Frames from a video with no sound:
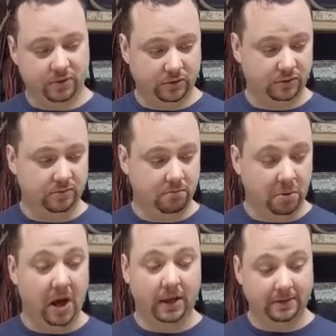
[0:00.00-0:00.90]
soon.
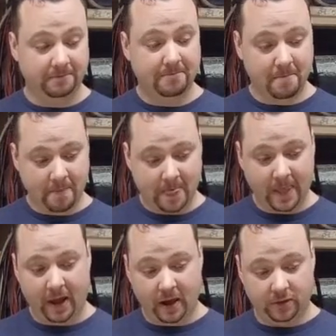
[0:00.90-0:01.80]
But
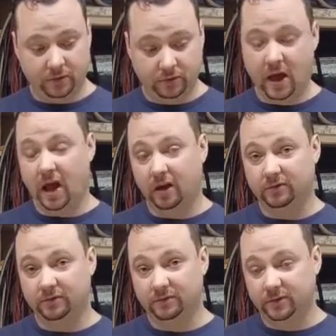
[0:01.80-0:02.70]
I do
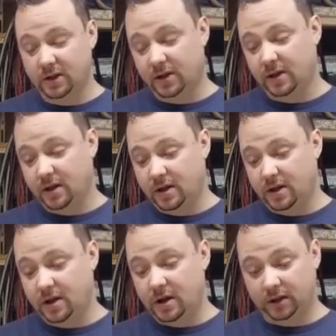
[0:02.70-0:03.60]
have
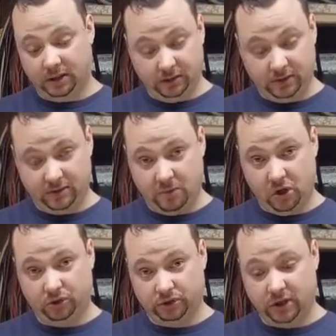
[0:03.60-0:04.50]
a little
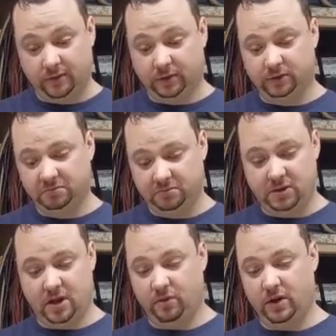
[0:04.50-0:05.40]
small shovel
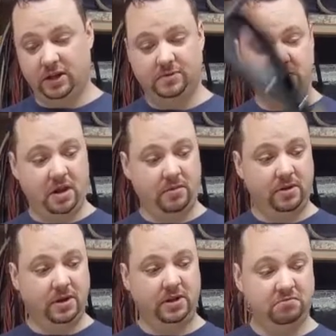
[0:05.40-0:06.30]
that weighs
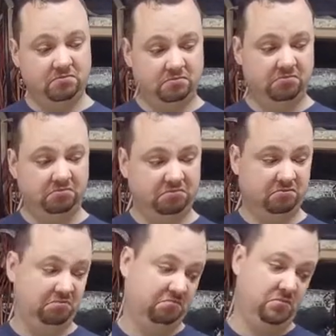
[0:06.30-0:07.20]
maybe
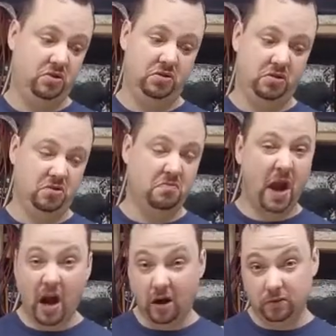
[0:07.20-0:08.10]
2
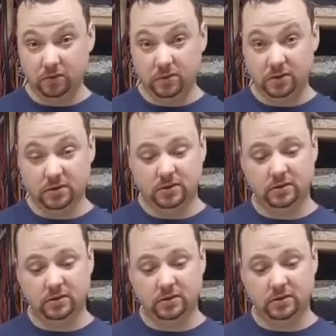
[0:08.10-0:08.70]
pounds